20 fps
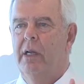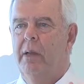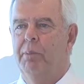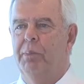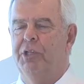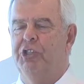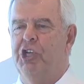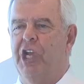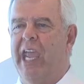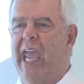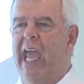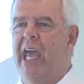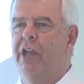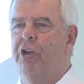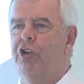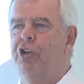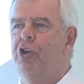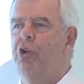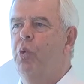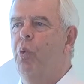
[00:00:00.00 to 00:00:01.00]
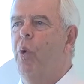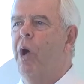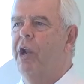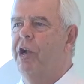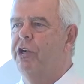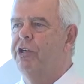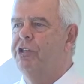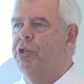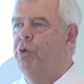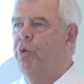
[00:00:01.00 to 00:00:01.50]
But you can't do one
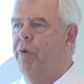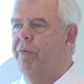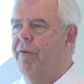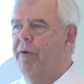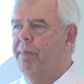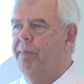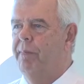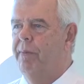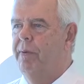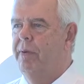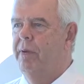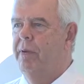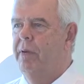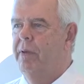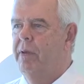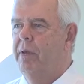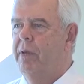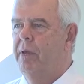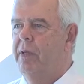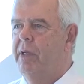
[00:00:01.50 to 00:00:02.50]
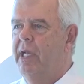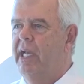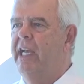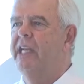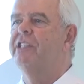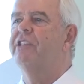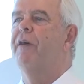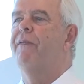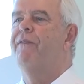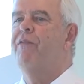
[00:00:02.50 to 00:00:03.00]
or two of them.
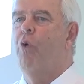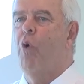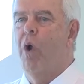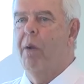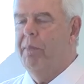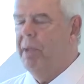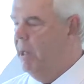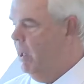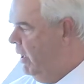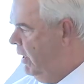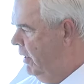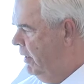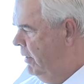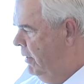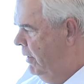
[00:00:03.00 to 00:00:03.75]
It's a formula.